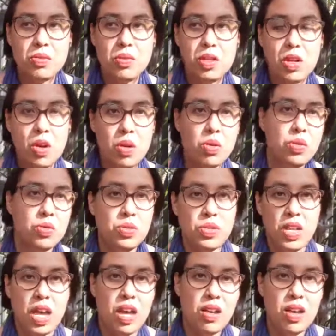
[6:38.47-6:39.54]
goals
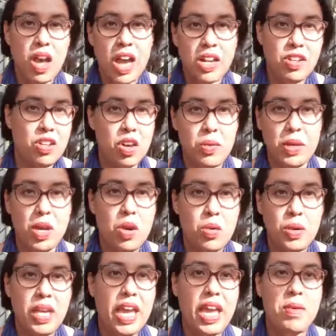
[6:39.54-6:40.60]
are kind of going
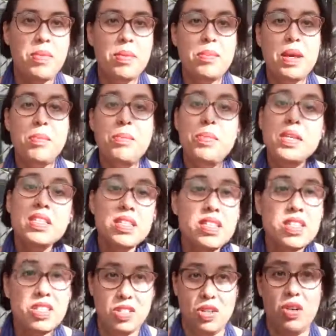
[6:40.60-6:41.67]
okay, but my
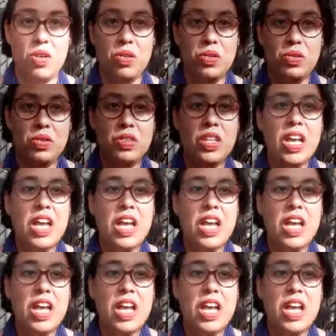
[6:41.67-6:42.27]
business goals